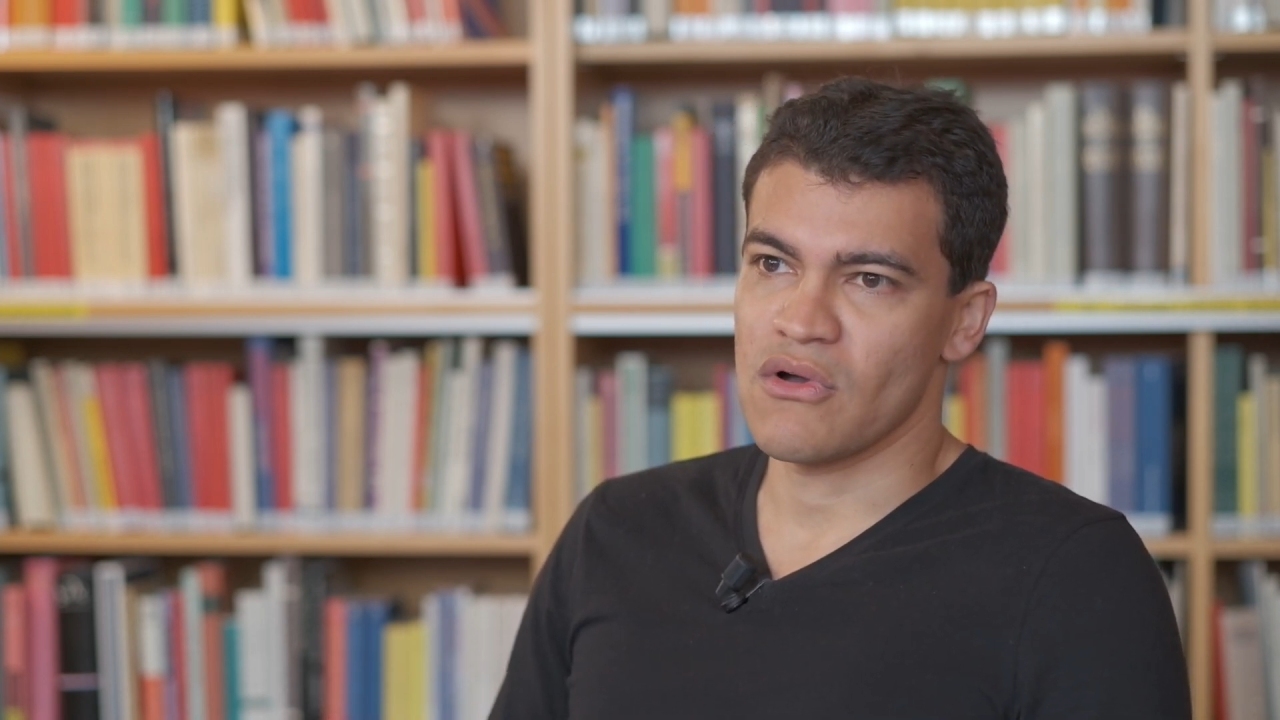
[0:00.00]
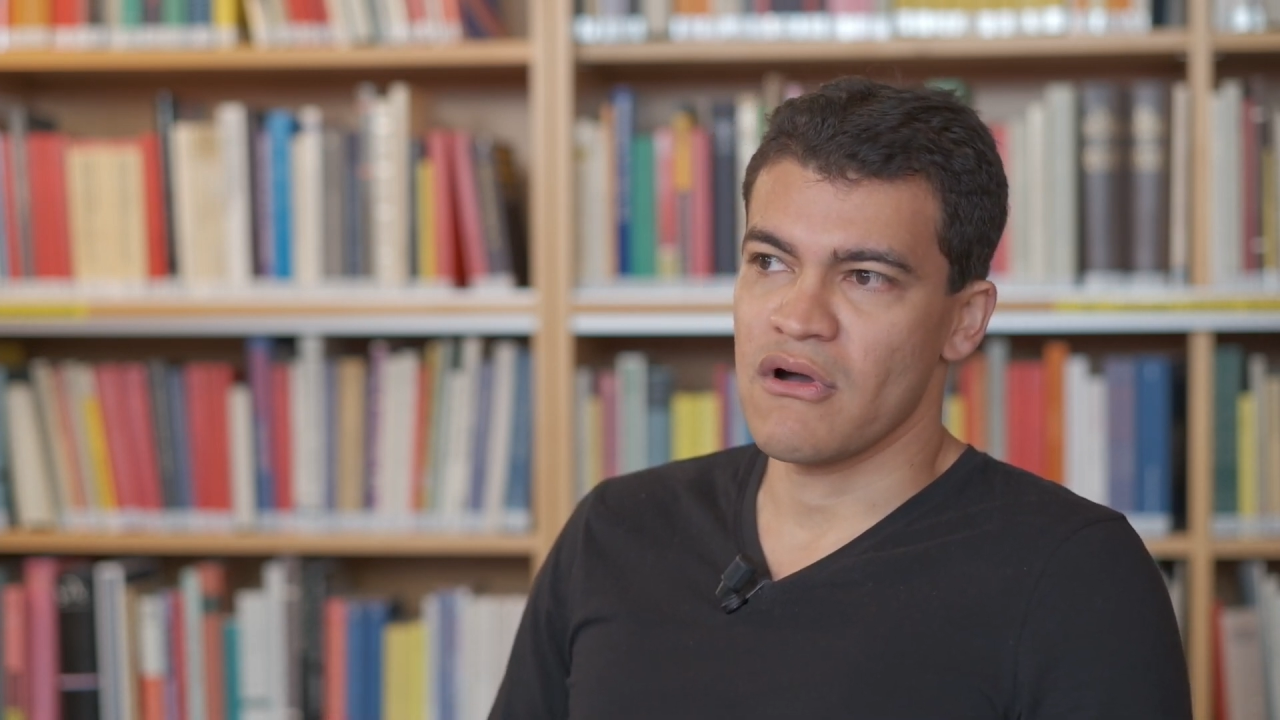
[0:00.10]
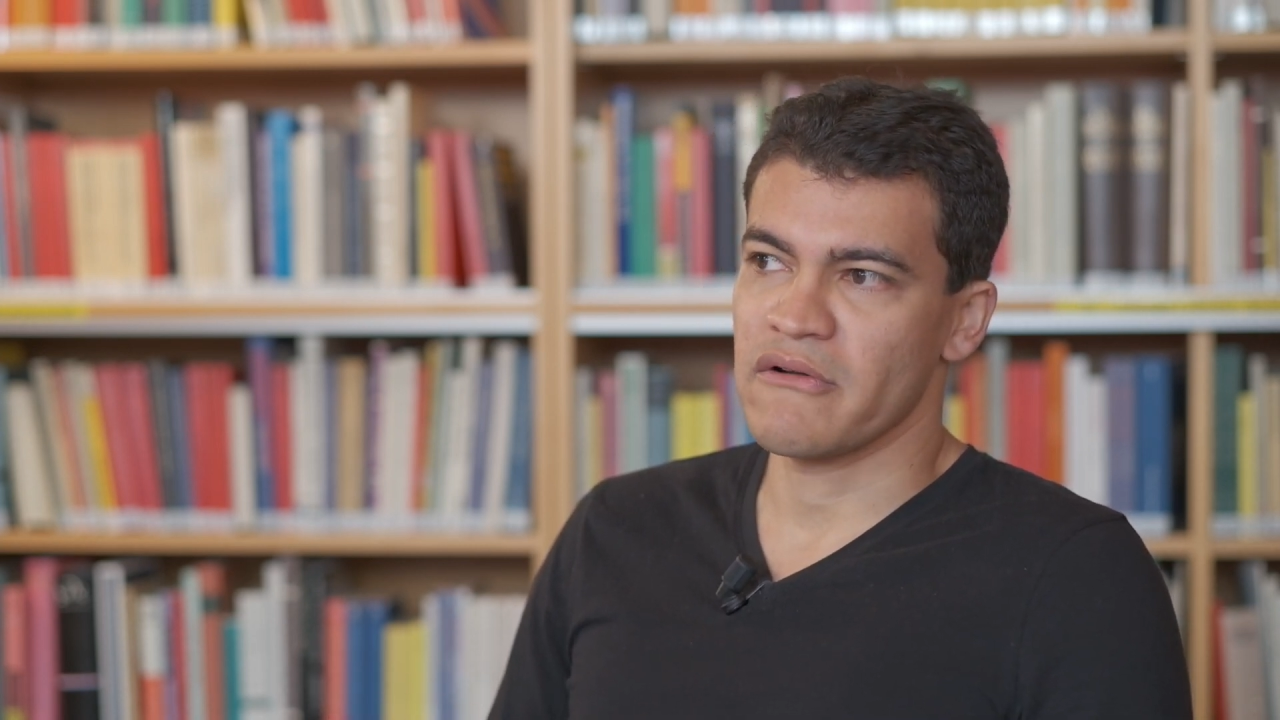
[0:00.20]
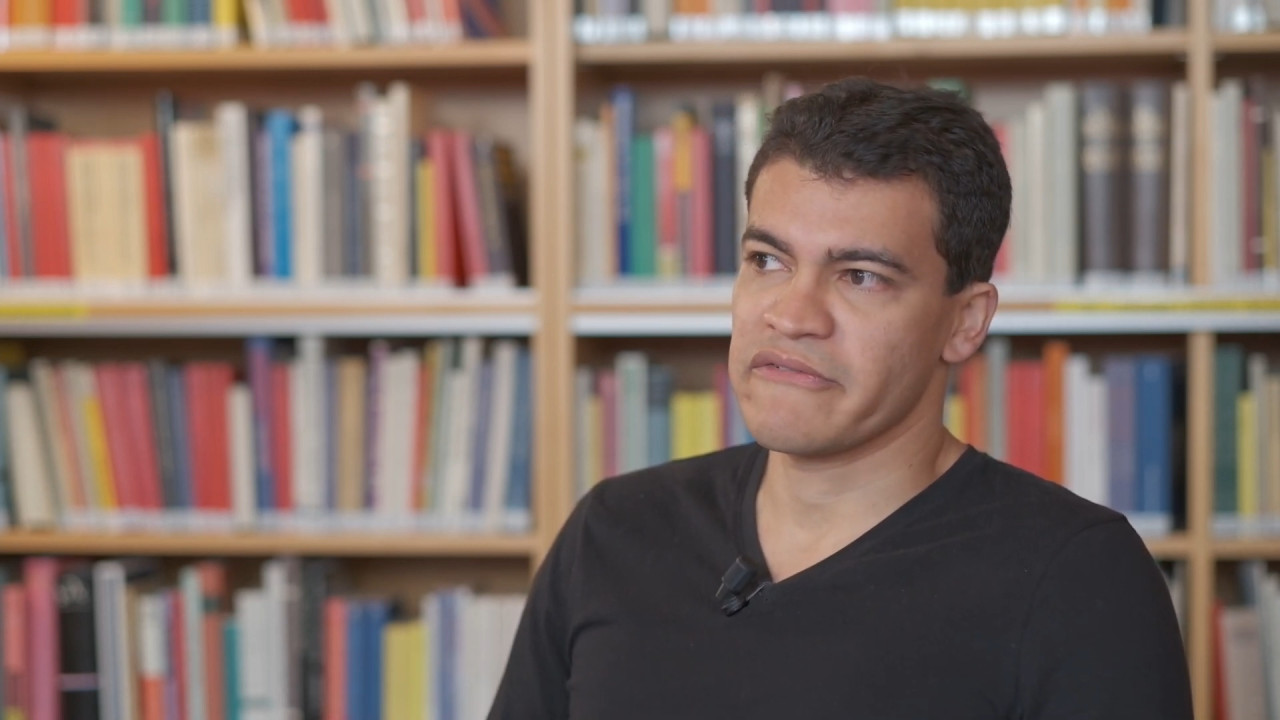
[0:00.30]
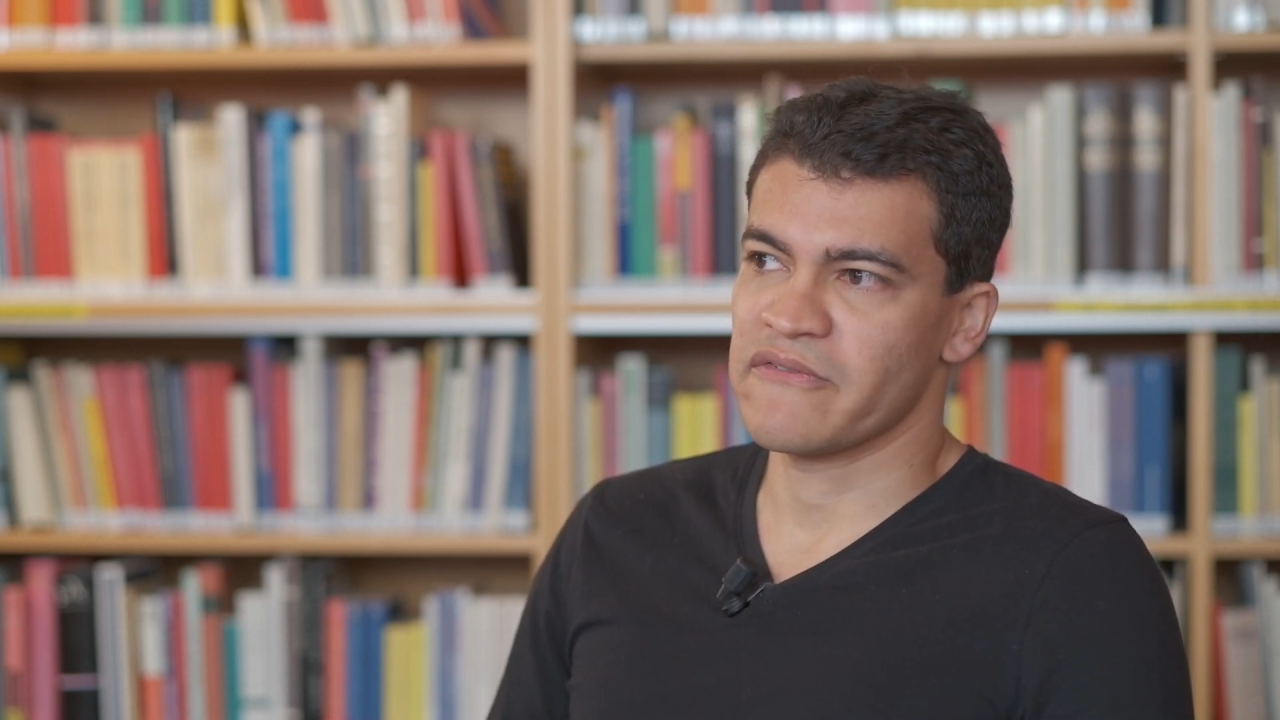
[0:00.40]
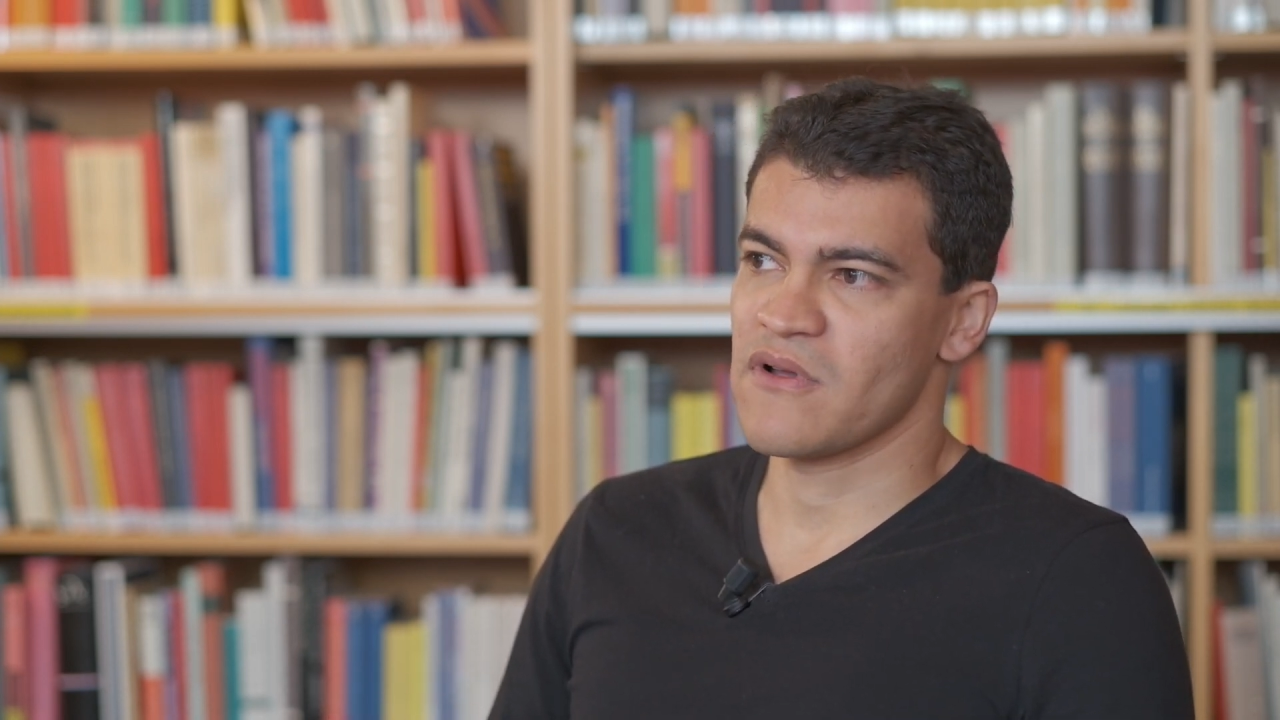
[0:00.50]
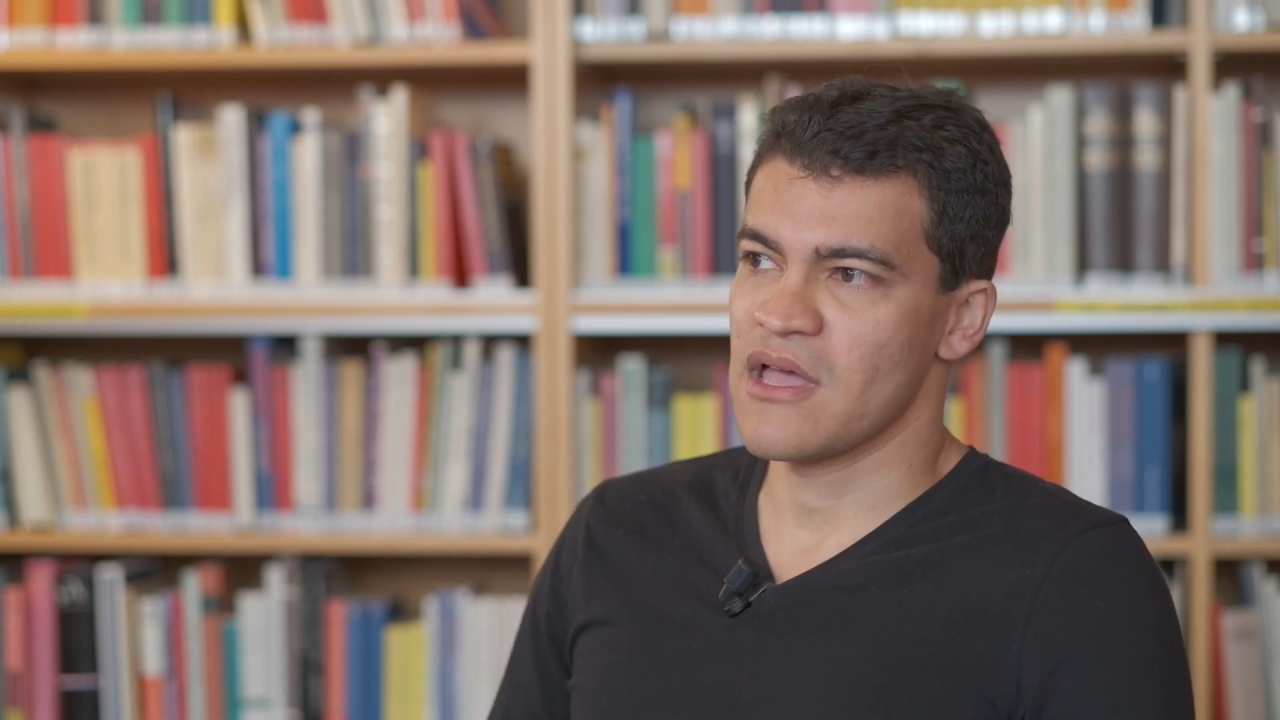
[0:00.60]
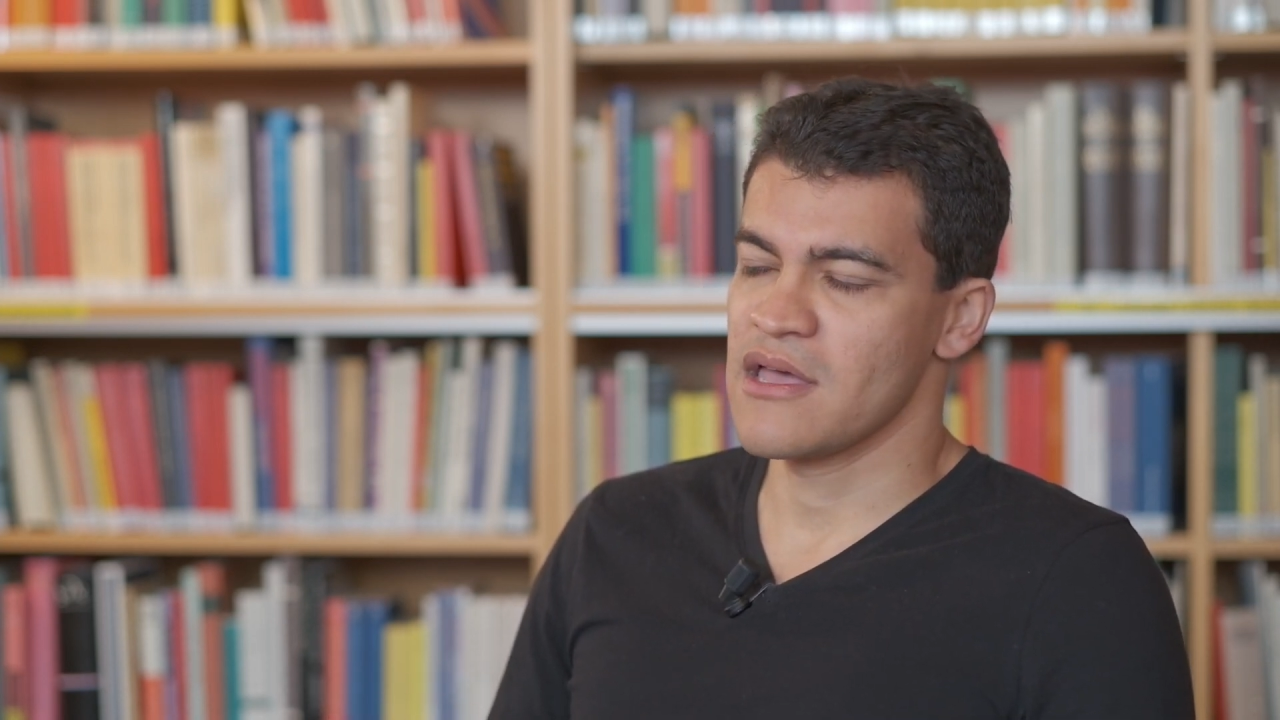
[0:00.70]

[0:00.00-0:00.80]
of